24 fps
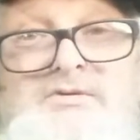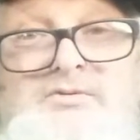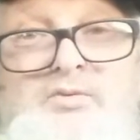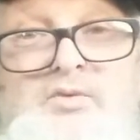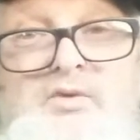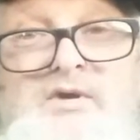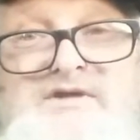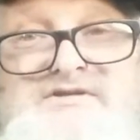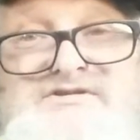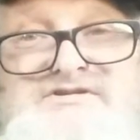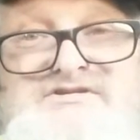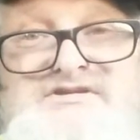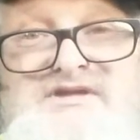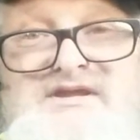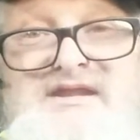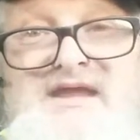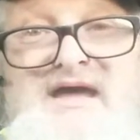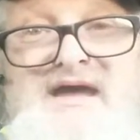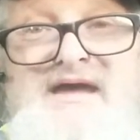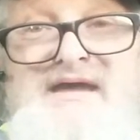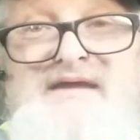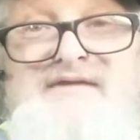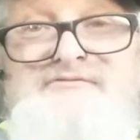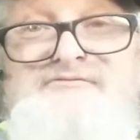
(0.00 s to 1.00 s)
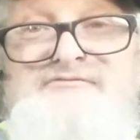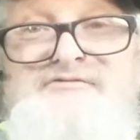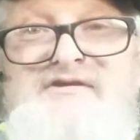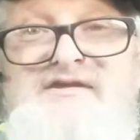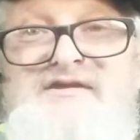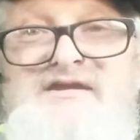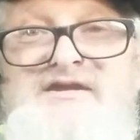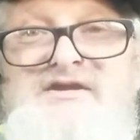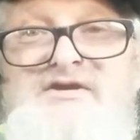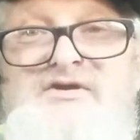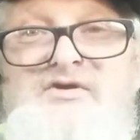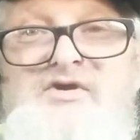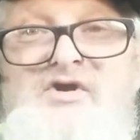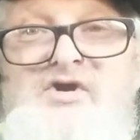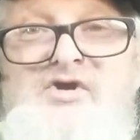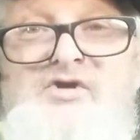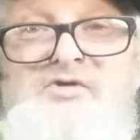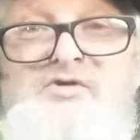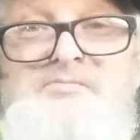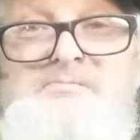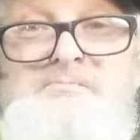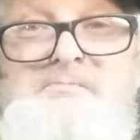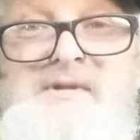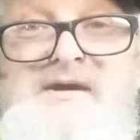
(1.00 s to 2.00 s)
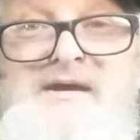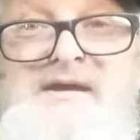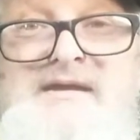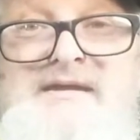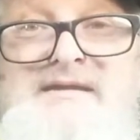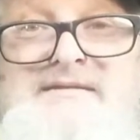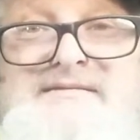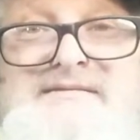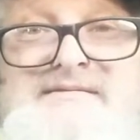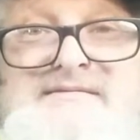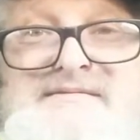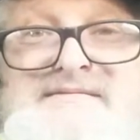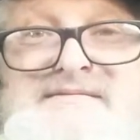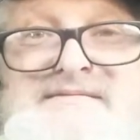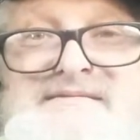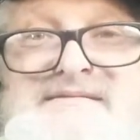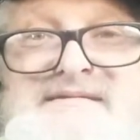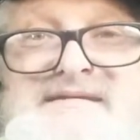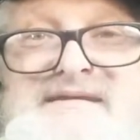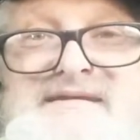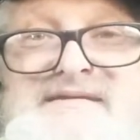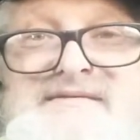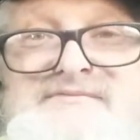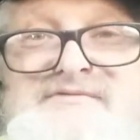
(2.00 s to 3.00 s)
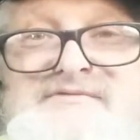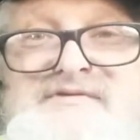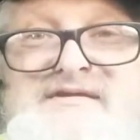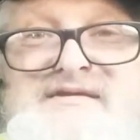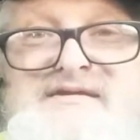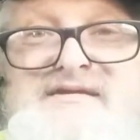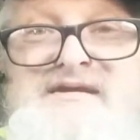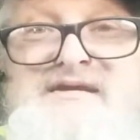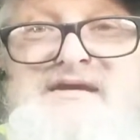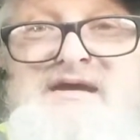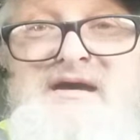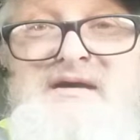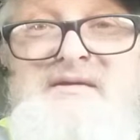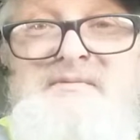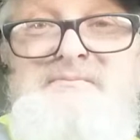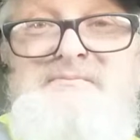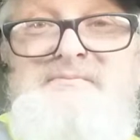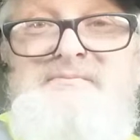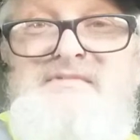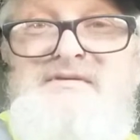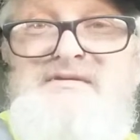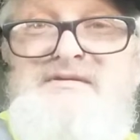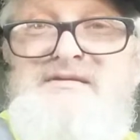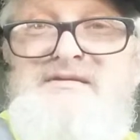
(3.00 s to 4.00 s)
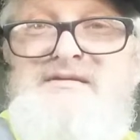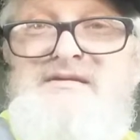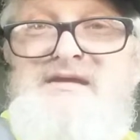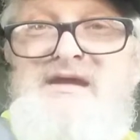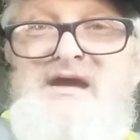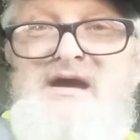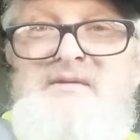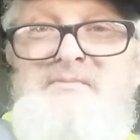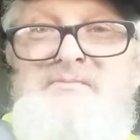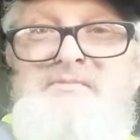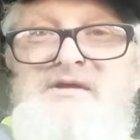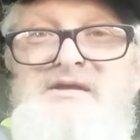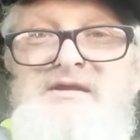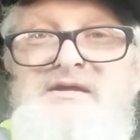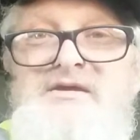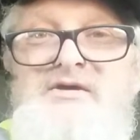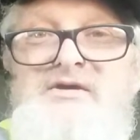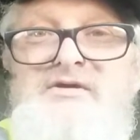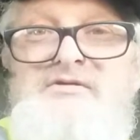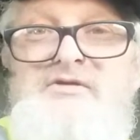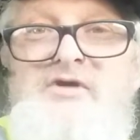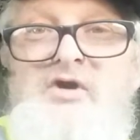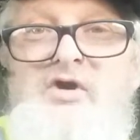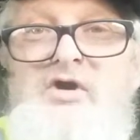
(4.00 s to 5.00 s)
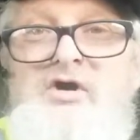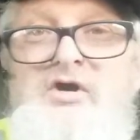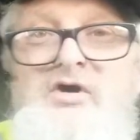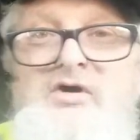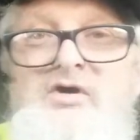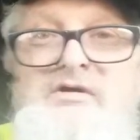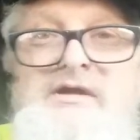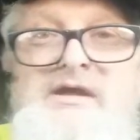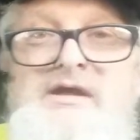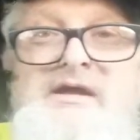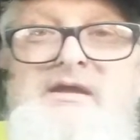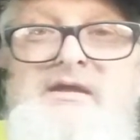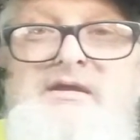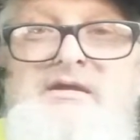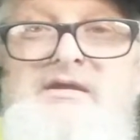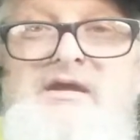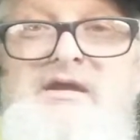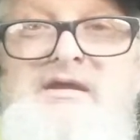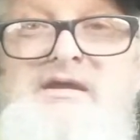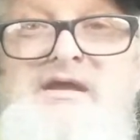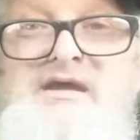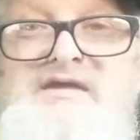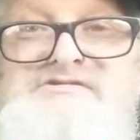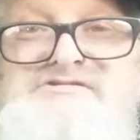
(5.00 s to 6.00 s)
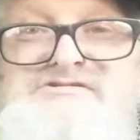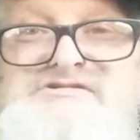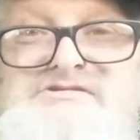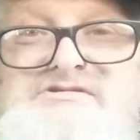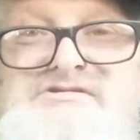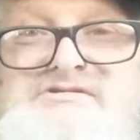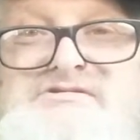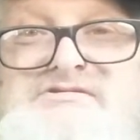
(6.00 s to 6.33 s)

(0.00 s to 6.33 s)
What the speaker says: Watch the live video on my TV. Commenting on. Oh, okay. I got you.